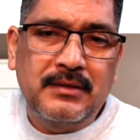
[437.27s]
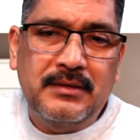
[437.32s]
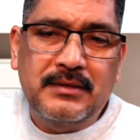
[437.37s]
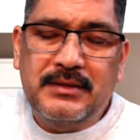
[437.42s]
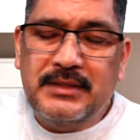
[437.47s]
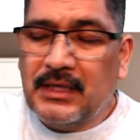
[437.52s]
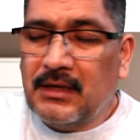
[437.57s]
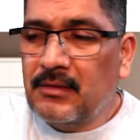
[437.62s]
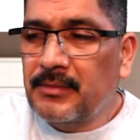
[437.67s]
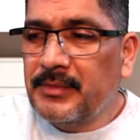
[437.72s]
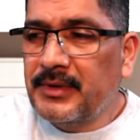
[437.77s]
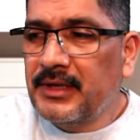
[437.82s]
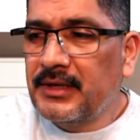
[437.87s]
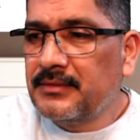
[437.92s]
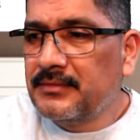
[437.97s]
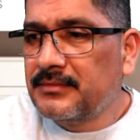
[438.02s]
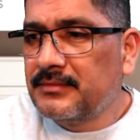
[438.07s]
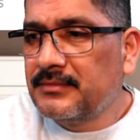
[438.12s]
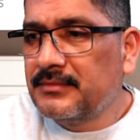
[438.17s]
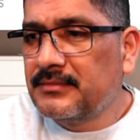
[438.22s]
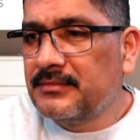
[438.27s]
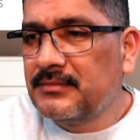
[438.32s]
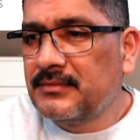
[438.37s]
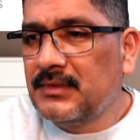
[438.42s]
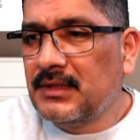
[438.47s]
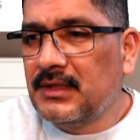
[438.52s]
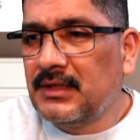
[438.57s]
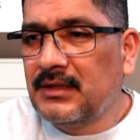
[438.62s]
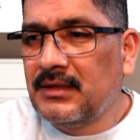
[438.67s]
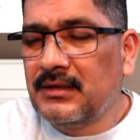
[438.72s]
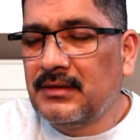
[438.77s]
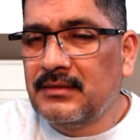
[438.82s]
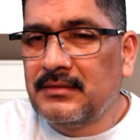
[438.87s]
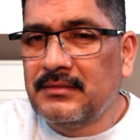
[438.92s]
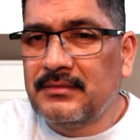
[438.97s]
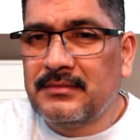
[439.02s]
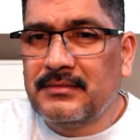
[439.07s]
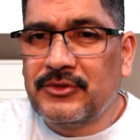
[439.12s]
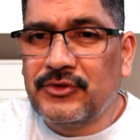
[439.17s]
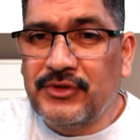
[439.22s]
tell me
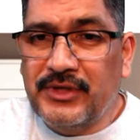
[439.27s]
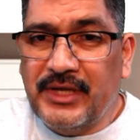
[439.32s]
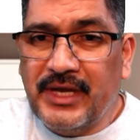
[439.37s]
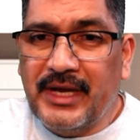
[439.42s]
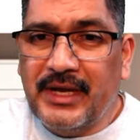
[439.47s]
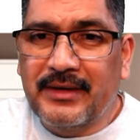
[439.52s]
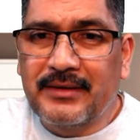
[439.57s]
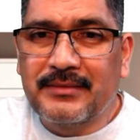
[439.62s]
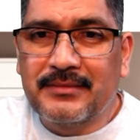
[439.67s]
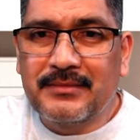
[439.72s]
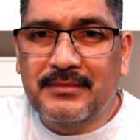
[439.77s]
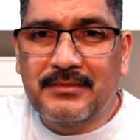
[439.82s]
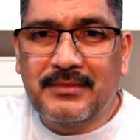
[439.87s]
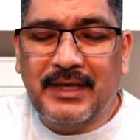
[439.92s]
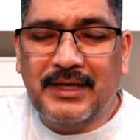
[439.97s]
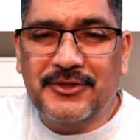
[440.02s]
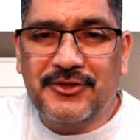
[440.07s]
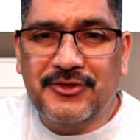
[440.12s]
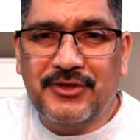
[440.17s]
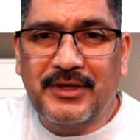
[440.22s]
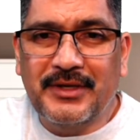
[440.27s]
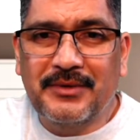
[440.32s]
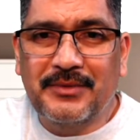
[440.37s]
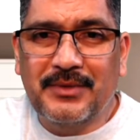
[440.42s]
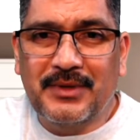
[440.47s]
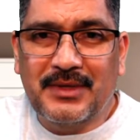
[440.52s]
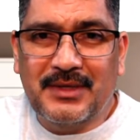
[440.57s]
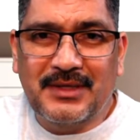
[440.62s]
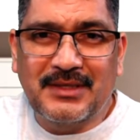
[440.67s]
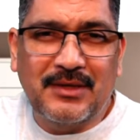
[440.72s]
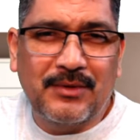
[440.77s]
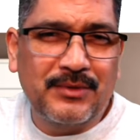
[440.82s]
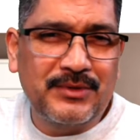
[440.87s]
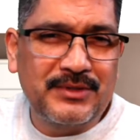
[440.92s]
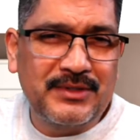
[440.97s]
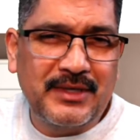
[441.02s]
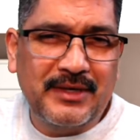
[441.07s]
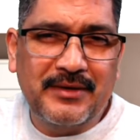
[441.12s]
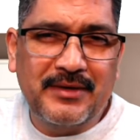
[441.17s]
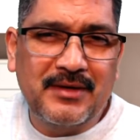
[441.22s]
today, actually, because I was
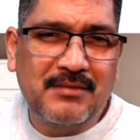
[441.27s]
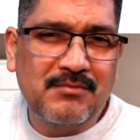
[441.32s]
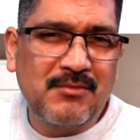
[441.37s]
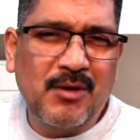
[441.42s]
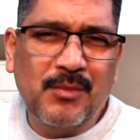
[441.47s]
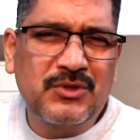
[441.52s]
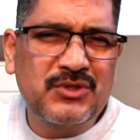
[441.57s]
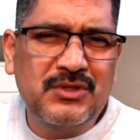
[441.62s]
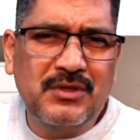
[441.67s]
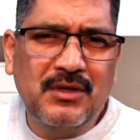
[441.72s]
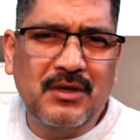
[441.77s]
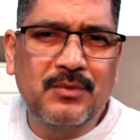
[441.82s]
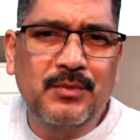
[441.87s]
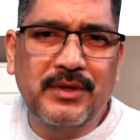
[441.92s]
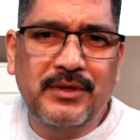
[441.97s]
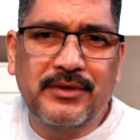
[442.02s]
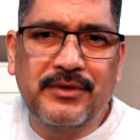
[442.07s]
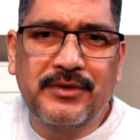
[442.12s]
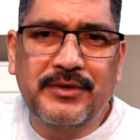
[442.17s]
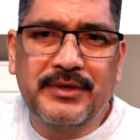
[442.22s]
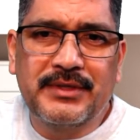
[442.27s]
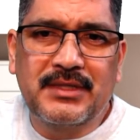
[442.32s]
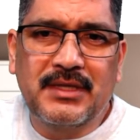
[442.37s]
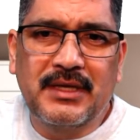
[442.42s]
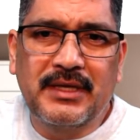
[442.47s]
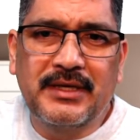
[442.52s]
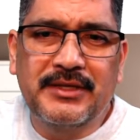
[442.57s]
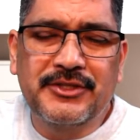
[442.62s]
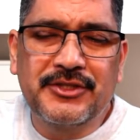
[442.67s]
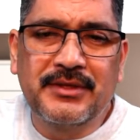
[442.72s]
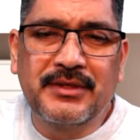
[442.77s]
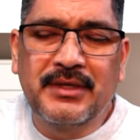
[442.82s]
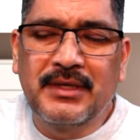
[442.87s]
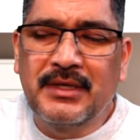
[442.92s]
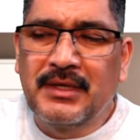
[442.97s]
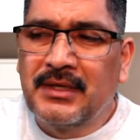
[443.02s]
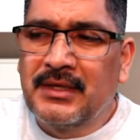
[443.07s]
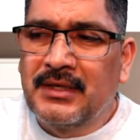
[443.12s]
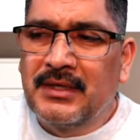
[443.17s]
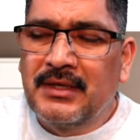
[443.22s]
there. I'm almost done with her installation.
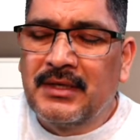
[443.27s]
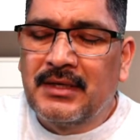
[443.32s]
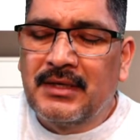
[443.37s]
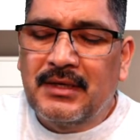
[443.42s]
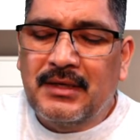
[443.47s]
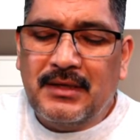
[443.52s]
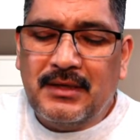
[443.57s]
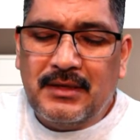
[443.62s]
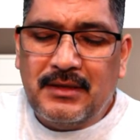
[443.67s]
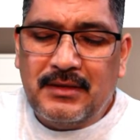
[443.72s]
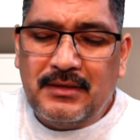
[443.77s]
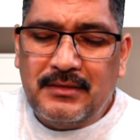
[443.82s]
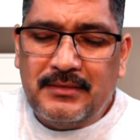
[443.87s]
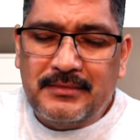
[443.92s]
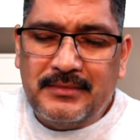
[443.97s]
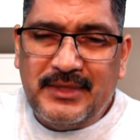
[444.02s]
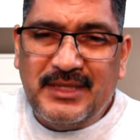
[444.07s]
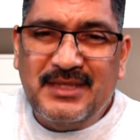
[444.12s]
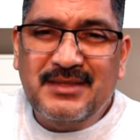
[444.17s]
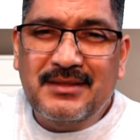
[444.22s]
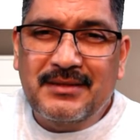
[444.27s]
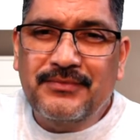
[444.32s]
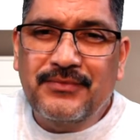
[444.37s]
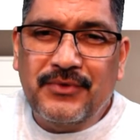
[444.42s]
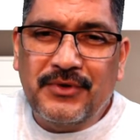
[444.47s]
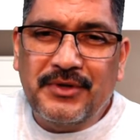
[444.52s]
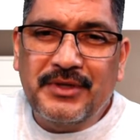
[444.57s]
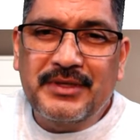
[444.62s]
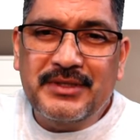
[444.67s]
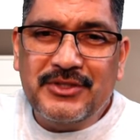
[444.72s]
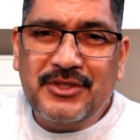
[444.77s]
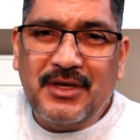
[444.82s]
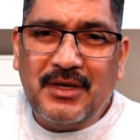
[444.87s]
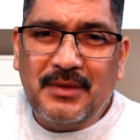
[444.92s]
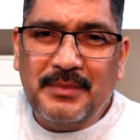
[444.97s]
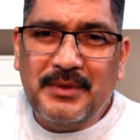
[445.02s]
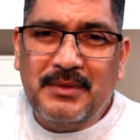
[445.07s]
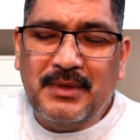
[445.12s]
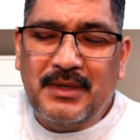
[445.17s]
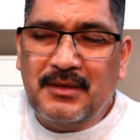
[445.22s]
It's for this
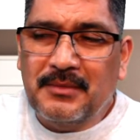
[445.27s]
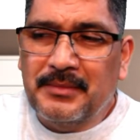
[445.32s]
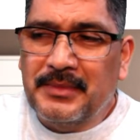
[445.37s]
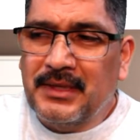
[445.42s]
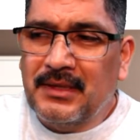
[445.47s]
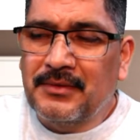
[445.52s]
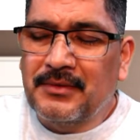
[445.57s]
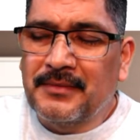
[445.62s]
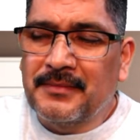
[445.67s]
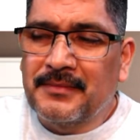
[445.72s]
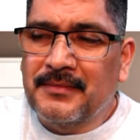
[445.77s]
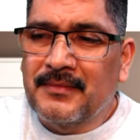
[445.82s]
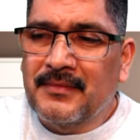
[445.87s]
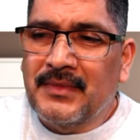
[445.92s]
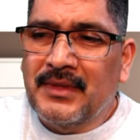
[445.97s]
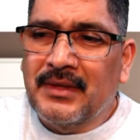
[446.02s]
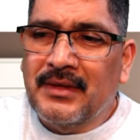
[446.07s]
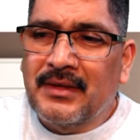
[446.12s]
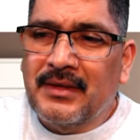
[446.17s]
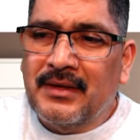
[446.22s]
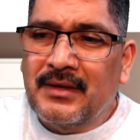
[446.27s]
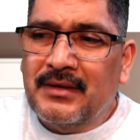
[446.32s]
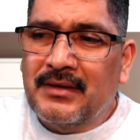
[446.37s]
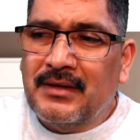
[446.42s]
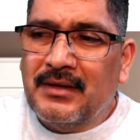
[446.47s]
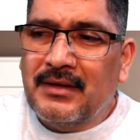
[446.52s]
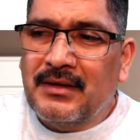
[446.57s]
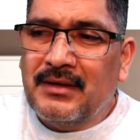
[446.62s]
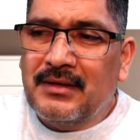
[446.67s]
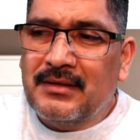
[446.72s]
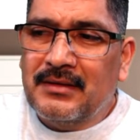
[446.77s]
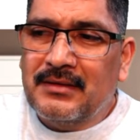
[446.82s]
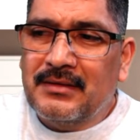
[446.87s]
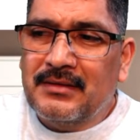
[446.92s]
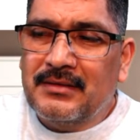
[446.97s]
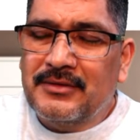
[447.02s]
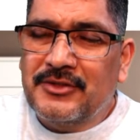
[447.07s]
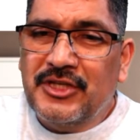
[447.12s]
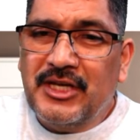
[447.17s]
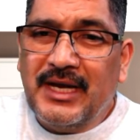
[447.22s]
job in Montebello.
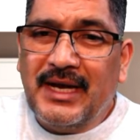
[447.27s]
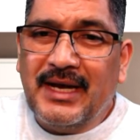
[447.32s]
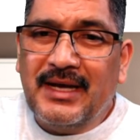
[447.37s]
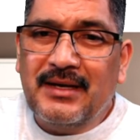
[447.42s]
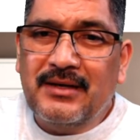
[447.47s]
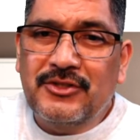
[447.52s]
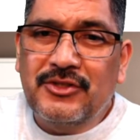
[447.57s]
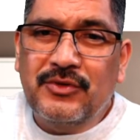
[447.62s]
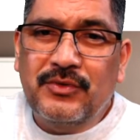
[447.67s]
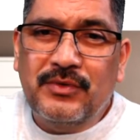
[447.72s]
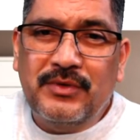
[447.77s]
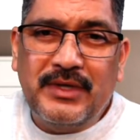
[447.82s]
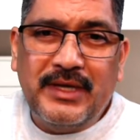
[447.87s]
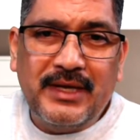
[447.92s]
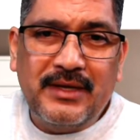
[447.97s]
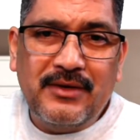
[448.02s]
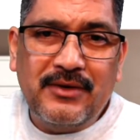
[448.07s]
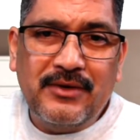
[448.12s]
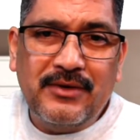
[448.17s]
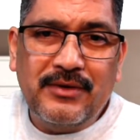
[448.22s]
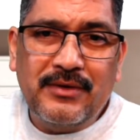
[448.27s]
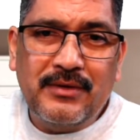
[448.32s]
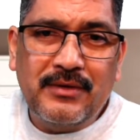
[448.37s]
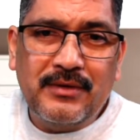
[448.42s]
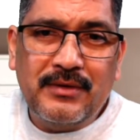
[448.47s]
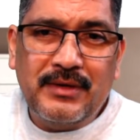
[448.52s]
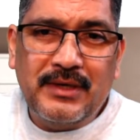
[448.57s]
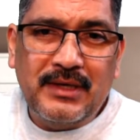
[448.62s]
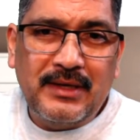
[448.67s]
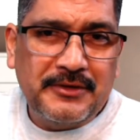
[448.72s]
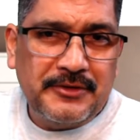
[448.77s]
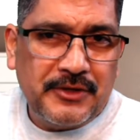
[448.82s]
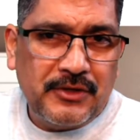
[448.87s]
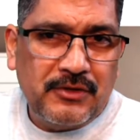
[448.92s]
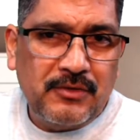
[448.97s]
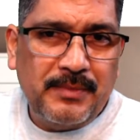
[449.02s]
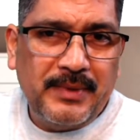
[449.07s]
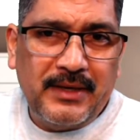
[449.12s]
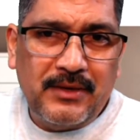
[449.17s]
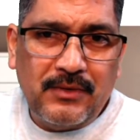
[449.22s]
She had to get her
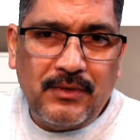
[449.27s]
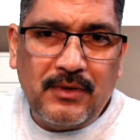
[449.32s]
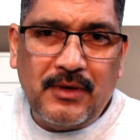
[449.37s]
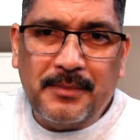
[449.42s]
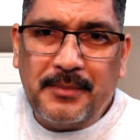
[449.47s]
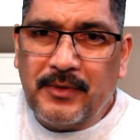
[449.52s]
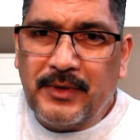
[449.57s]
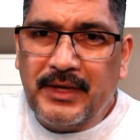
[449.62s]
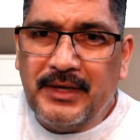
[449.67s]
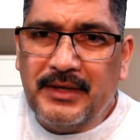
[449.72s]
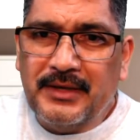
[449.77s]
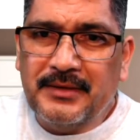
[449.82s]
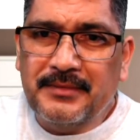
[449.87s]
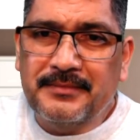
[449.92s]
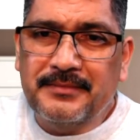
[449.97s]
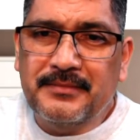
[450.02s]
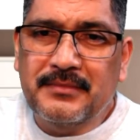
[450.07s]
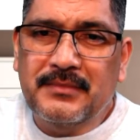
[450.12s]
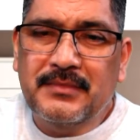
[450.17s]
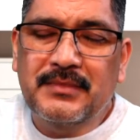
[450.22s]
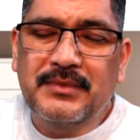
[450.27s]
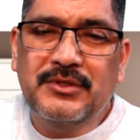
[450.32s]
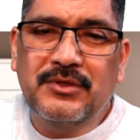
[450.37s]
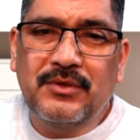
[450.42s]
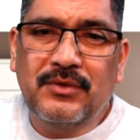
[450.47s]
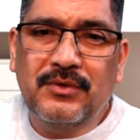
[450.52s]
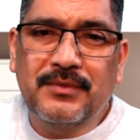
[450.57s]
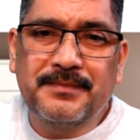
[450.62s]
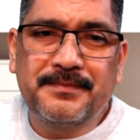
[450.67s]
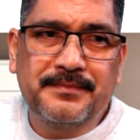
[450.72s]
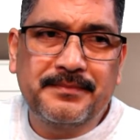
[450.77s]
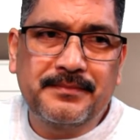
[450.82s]
electrical panel upgraded. So